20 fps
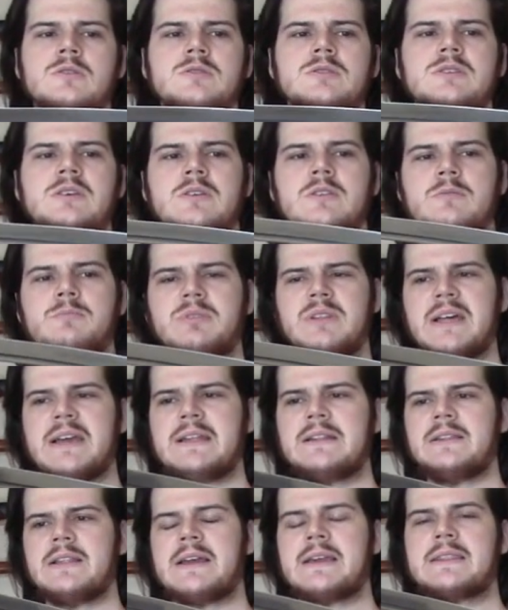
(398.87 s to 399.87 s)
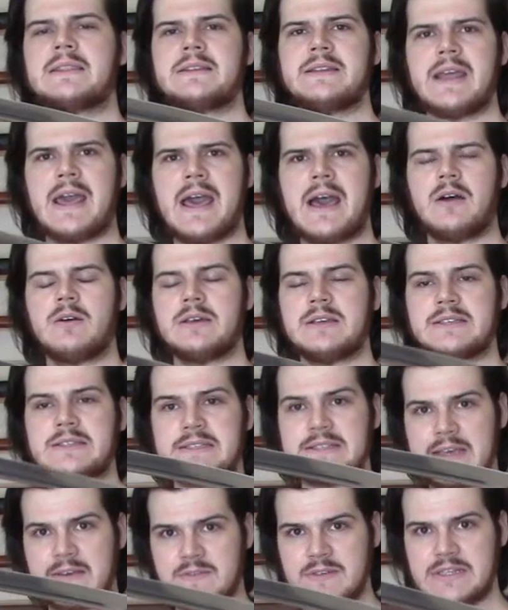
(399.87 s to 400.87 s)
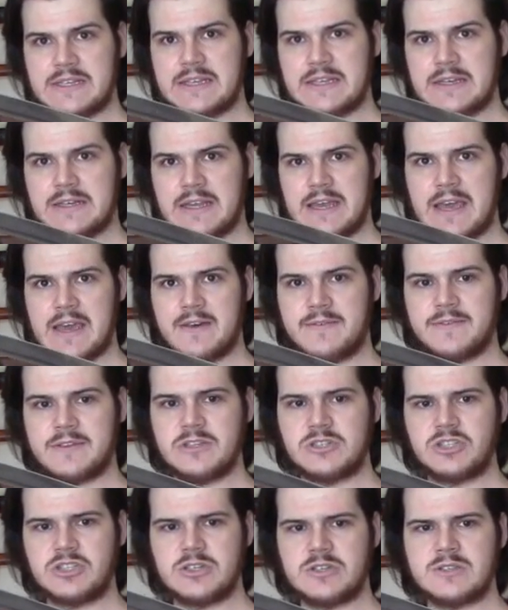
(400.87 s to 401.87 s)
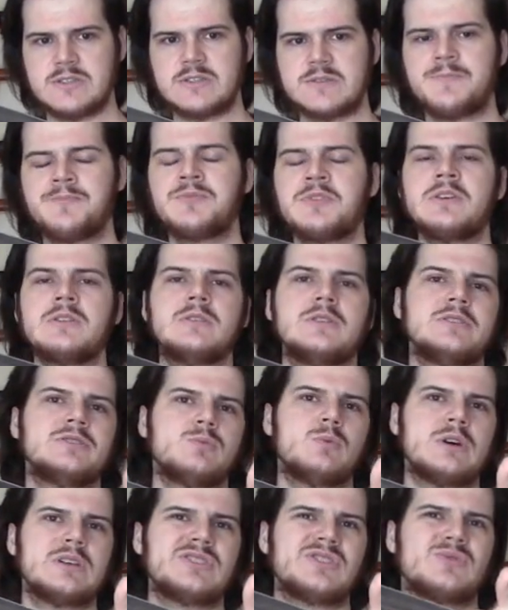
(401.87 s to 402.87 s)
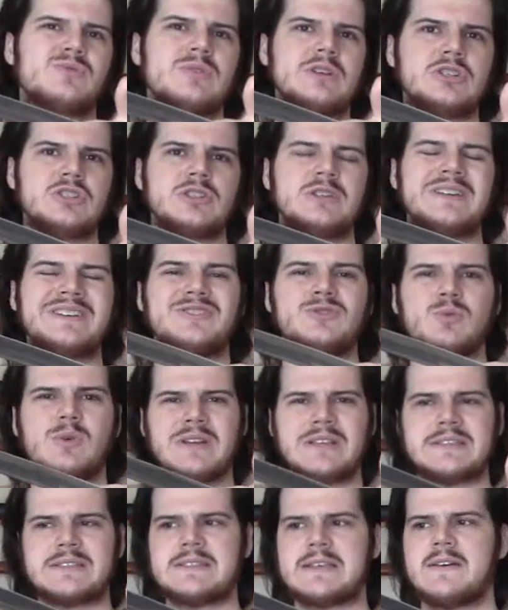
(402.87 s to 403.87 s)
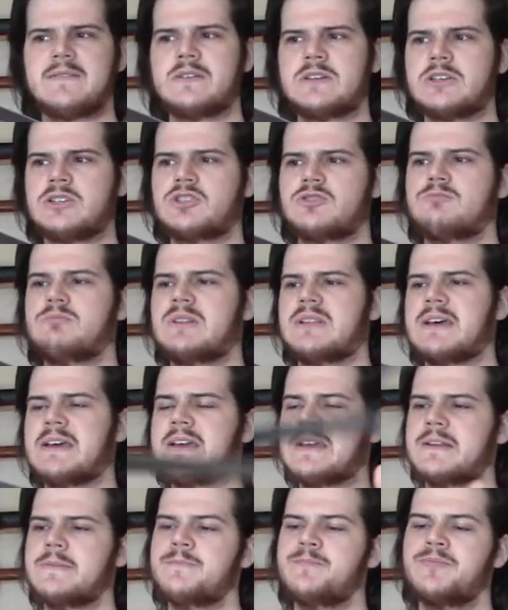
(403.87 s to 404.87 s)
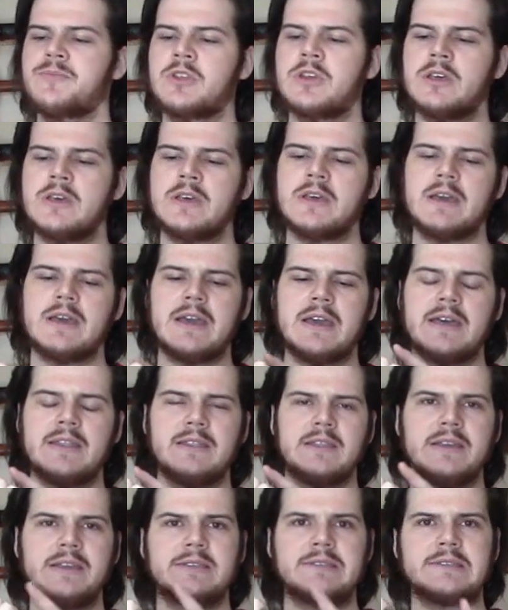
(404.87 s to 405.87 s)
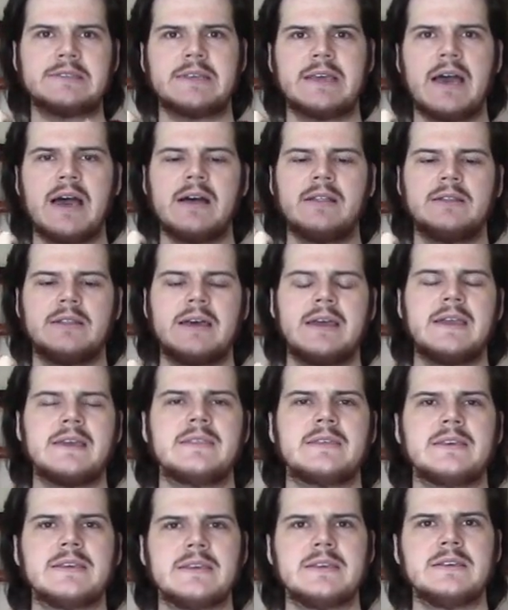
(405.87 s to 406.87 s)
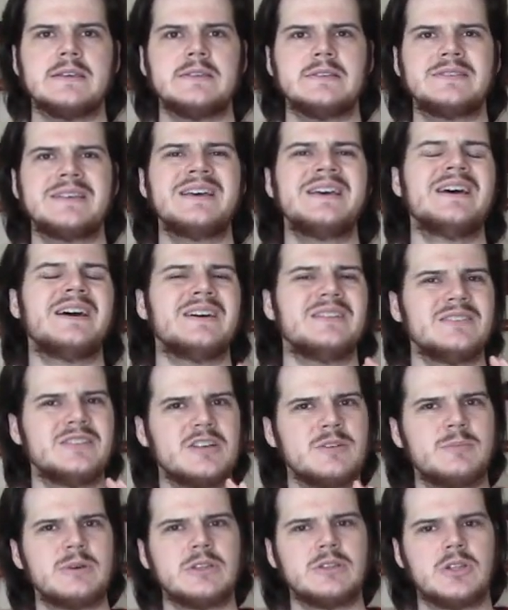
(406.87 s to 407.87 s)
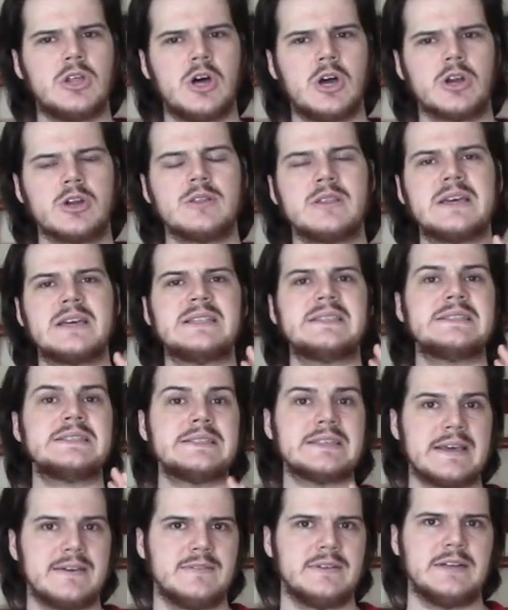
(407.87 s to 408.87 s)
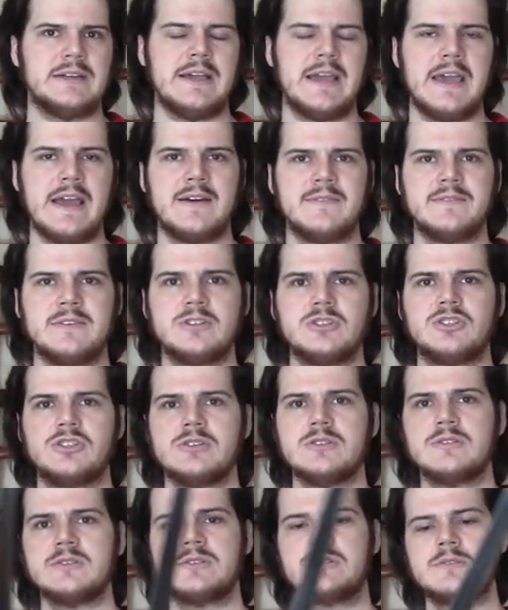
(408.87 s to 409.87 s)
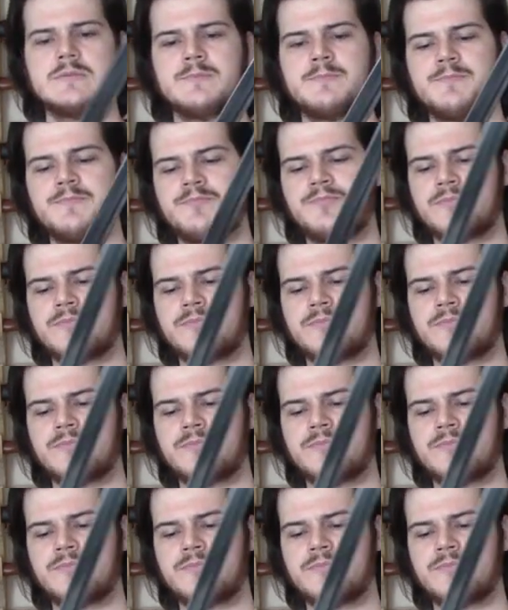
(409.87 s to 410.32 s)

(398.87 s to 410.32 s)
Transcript: So the blade length now is seventeen and a half inches. This was originally a twenty-seven inch blade, and the scowl length is a little bit longer than seven and a half inches.